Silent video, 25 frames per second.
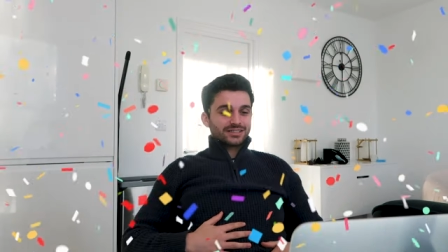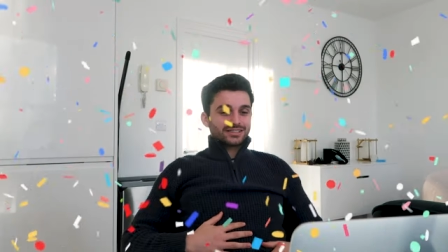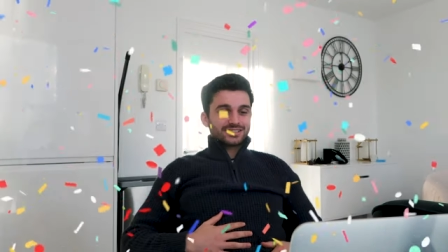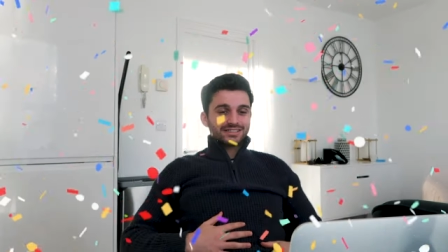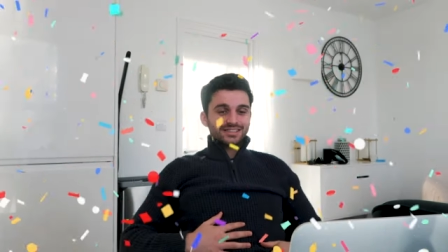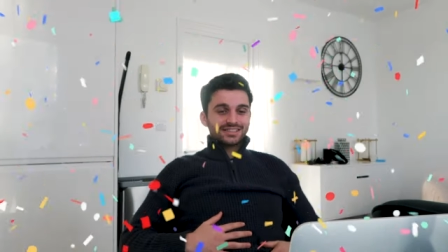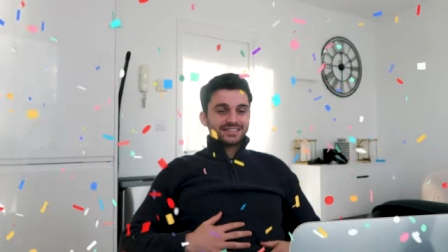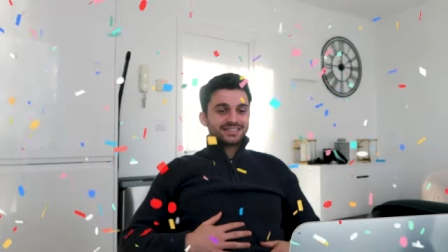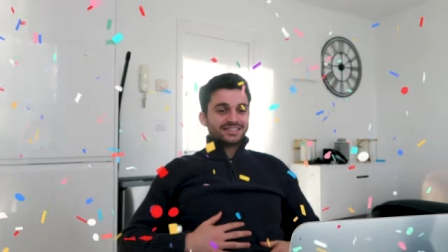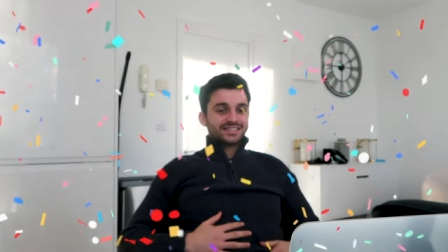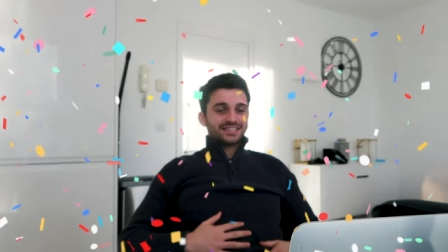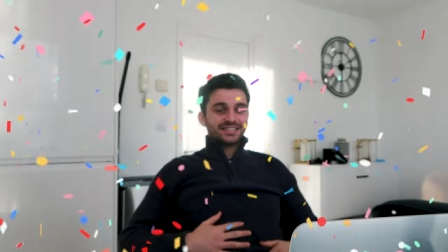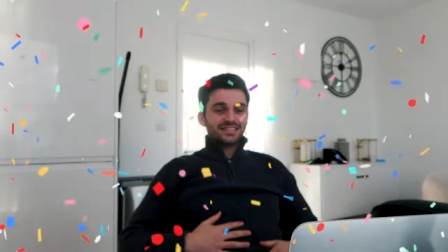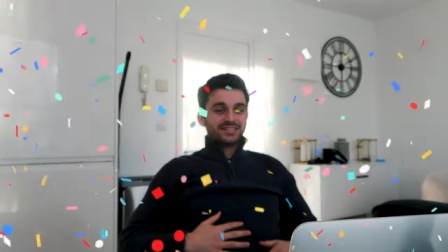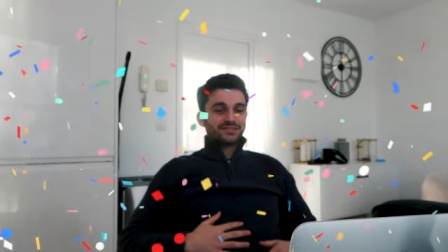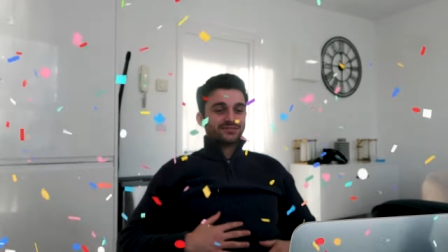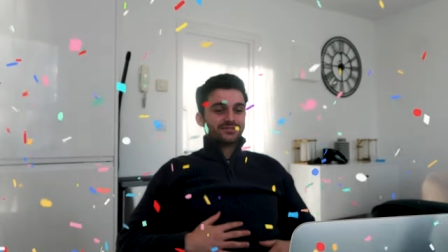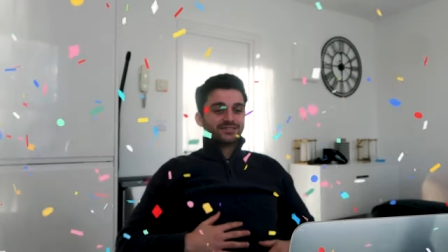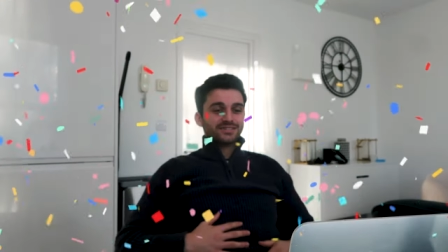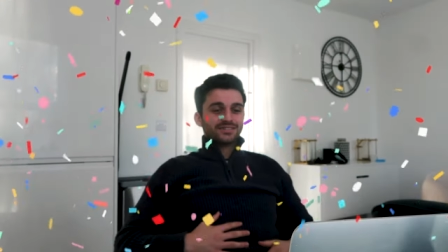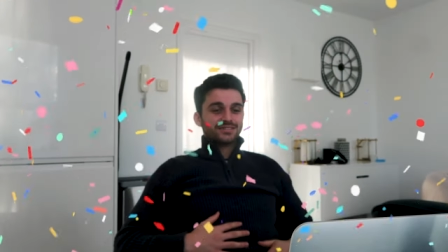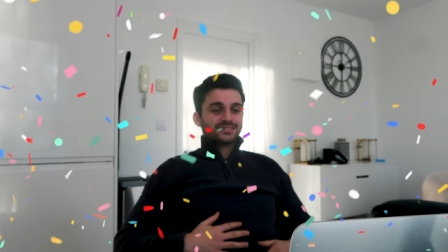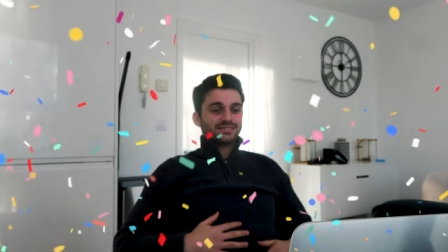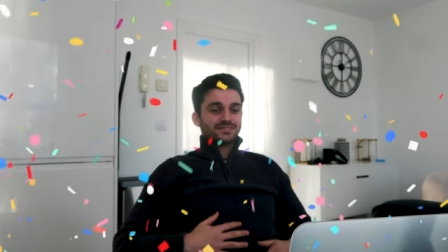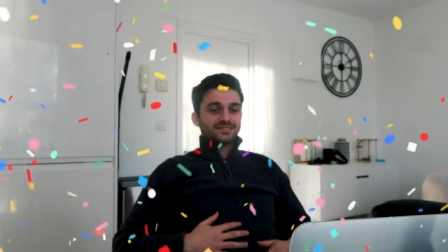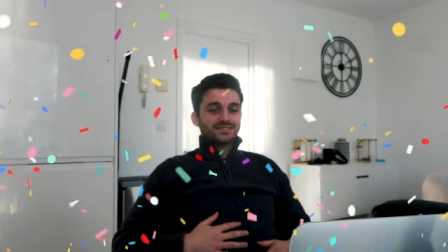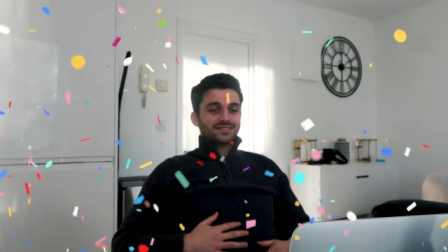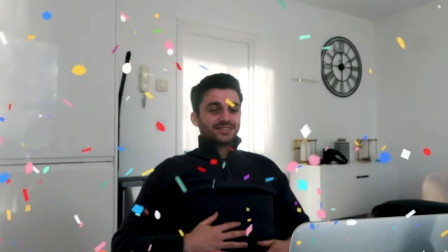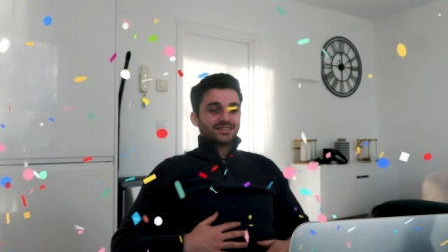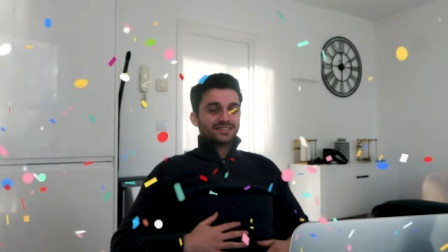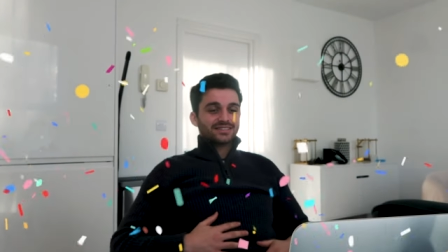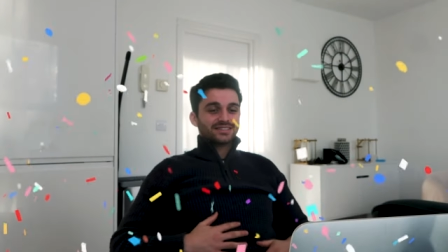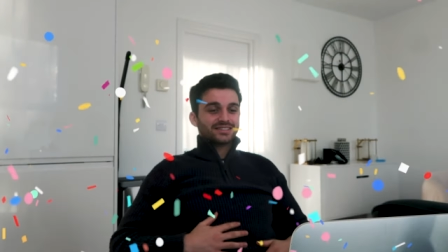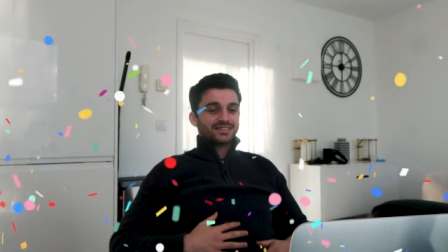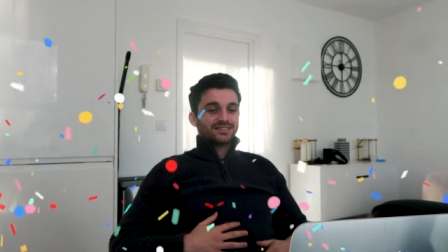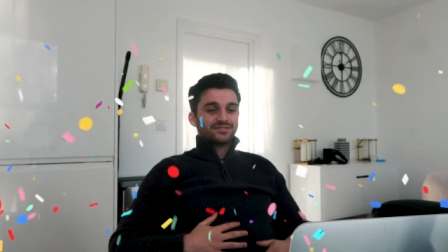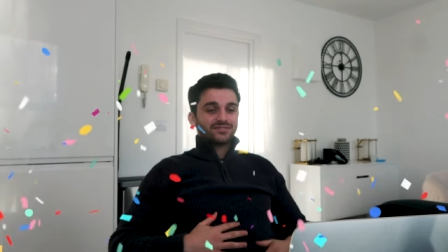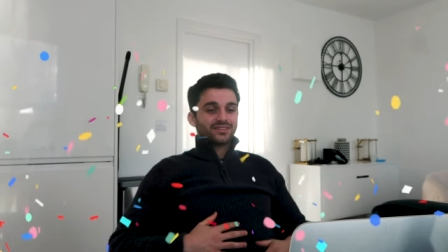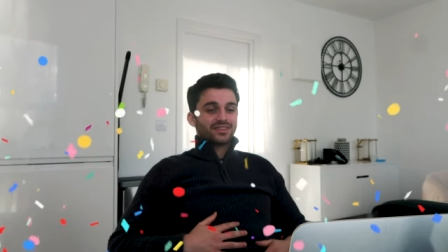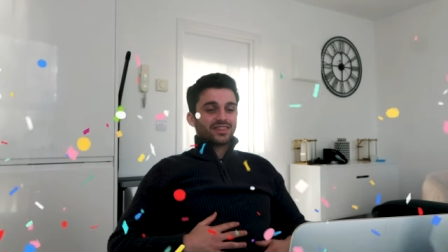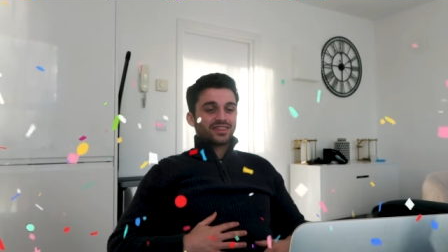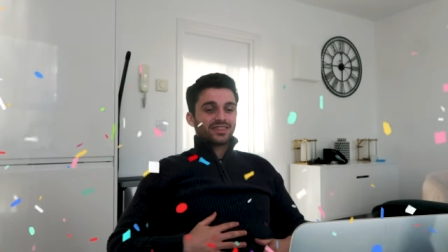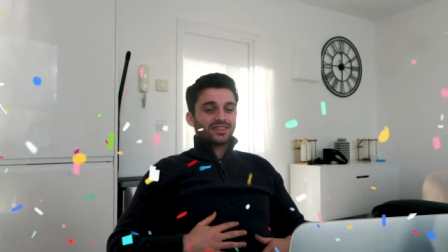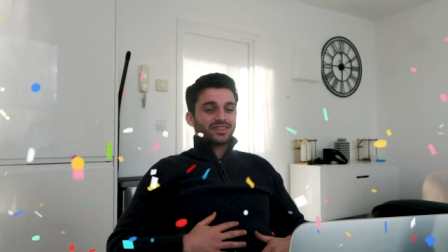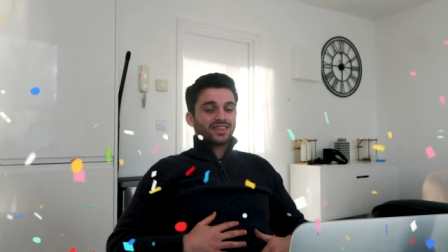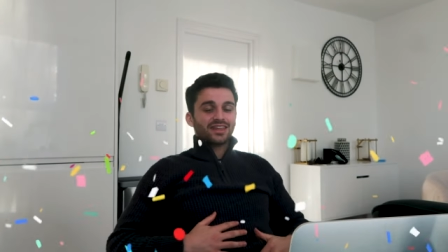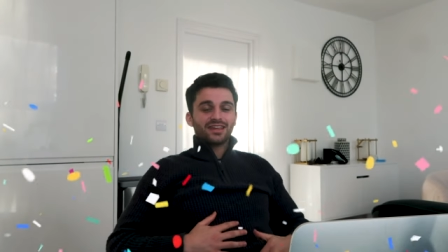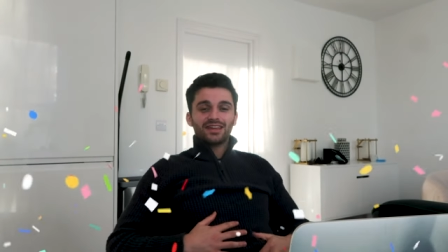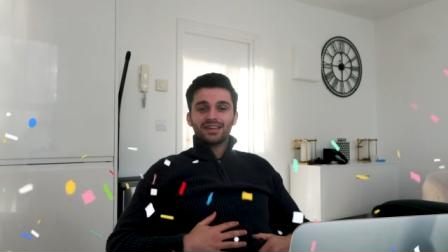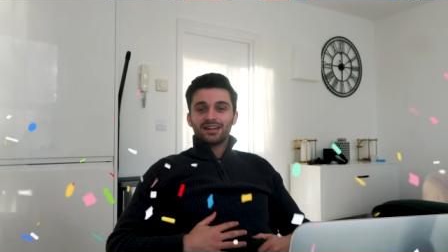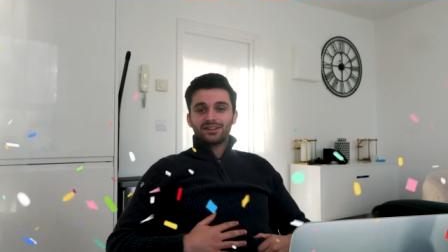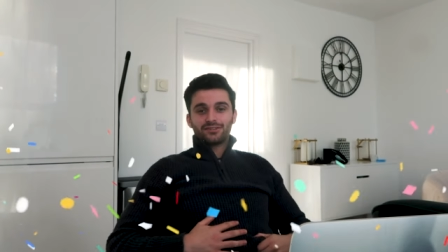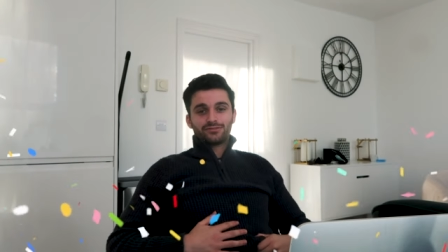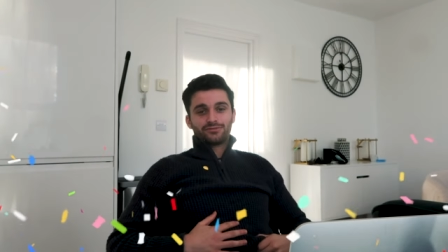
It didn't even I didn't even think